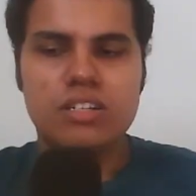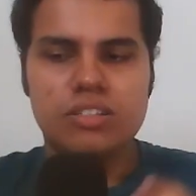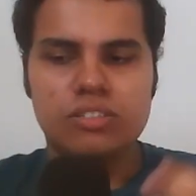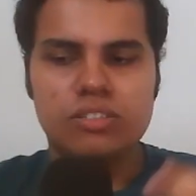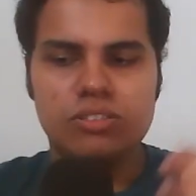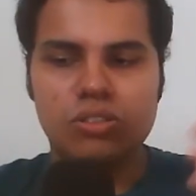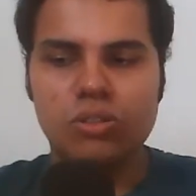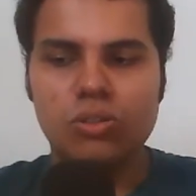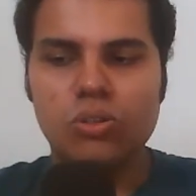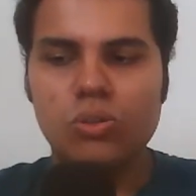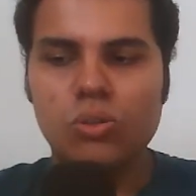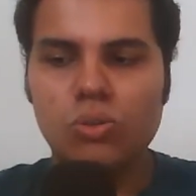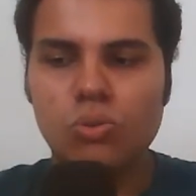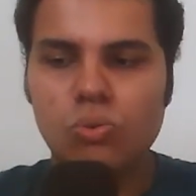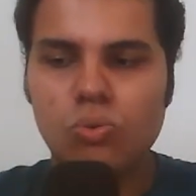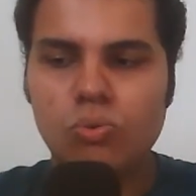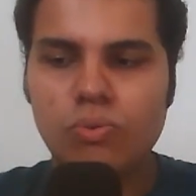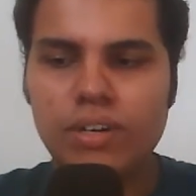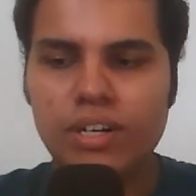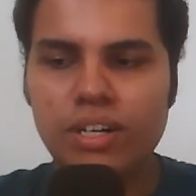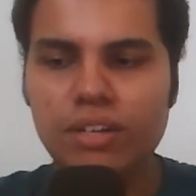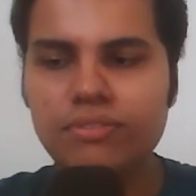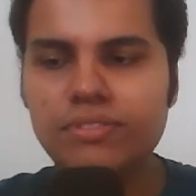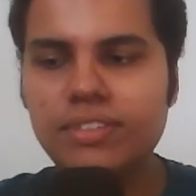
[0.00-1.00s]
So,
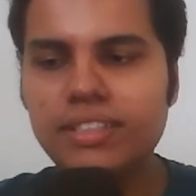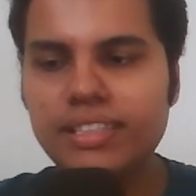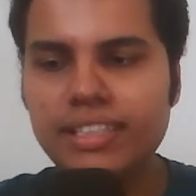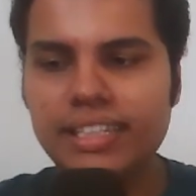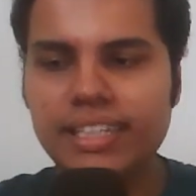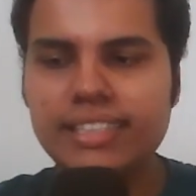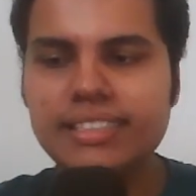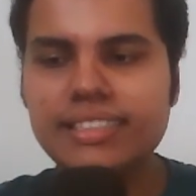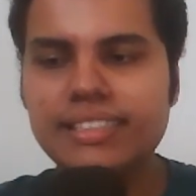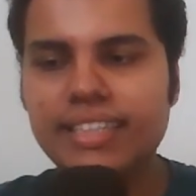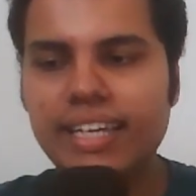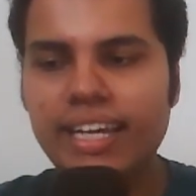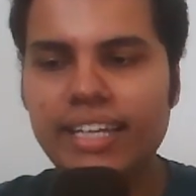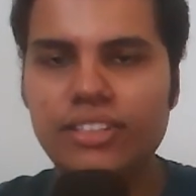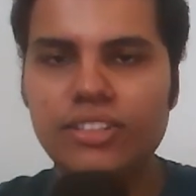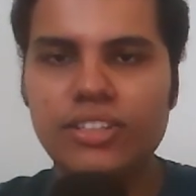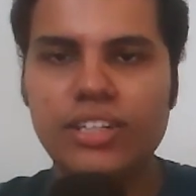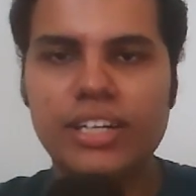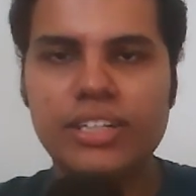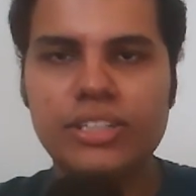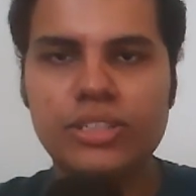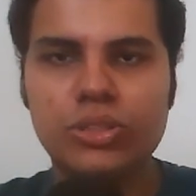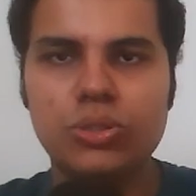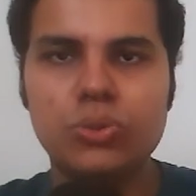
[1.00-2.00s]
one of the things that you
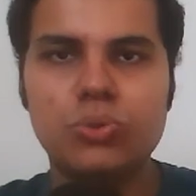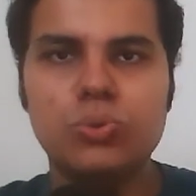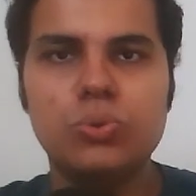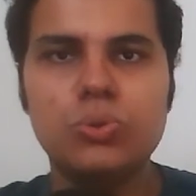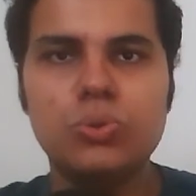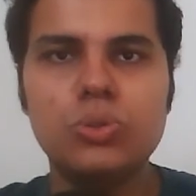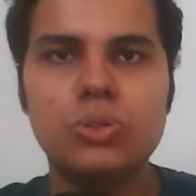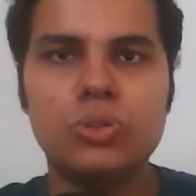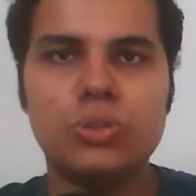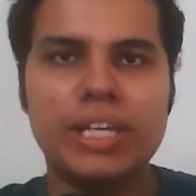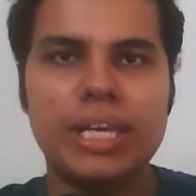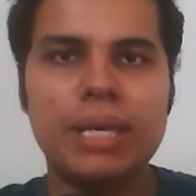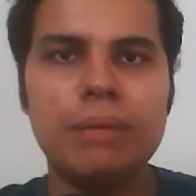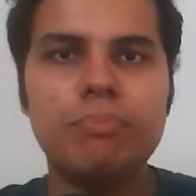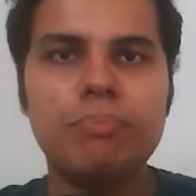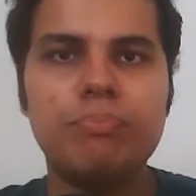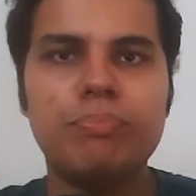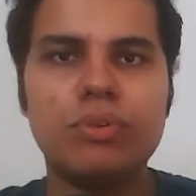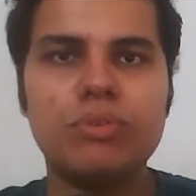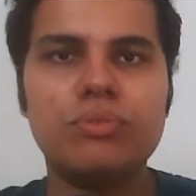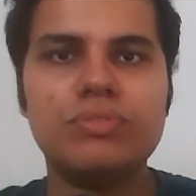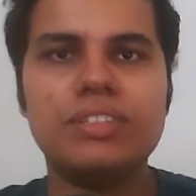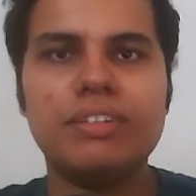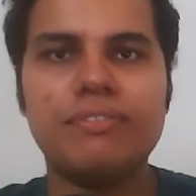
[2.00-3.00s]
can do to
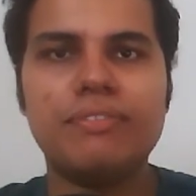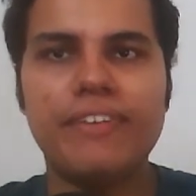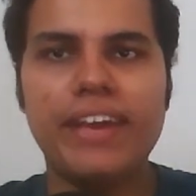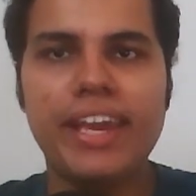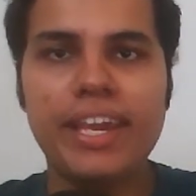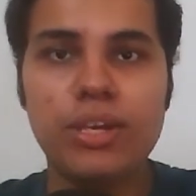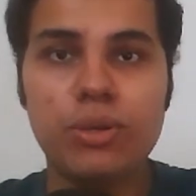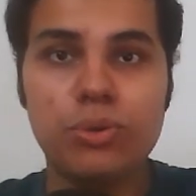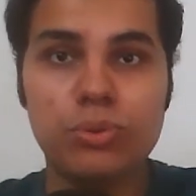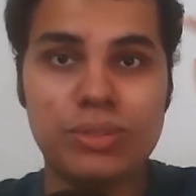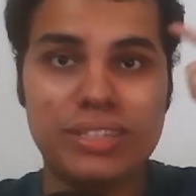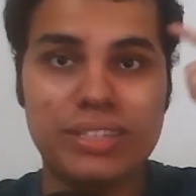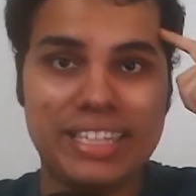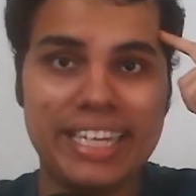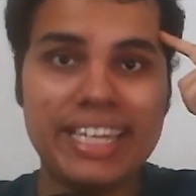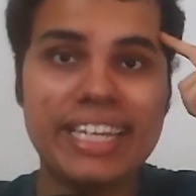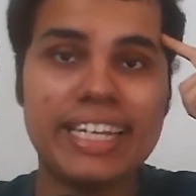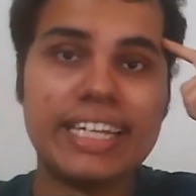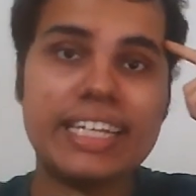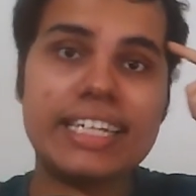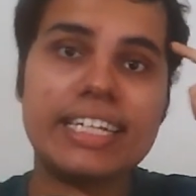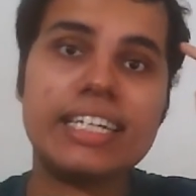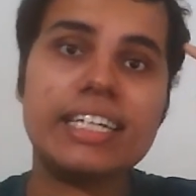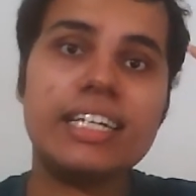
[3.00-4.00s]
improve the way you
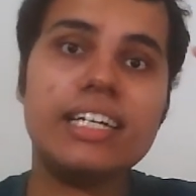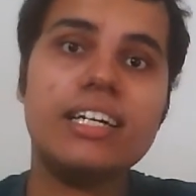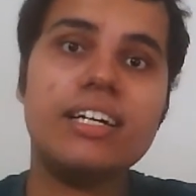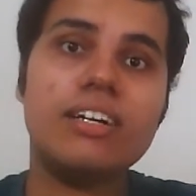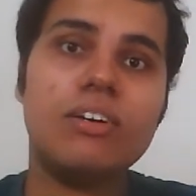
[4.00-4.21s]
think